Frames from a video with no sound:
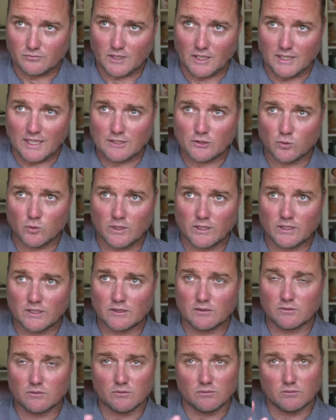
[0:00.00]
that's
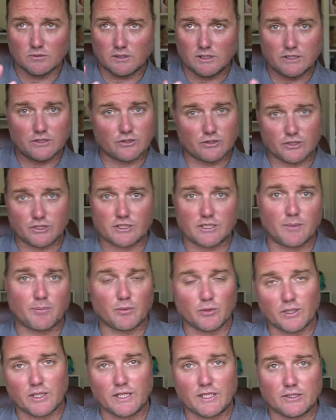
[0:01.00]
when these are
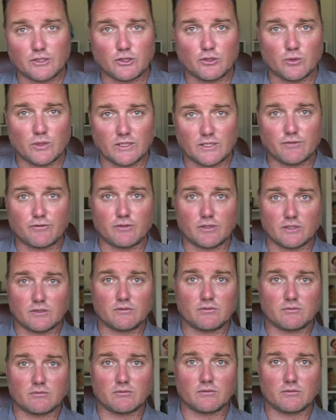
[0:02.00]
separate into a different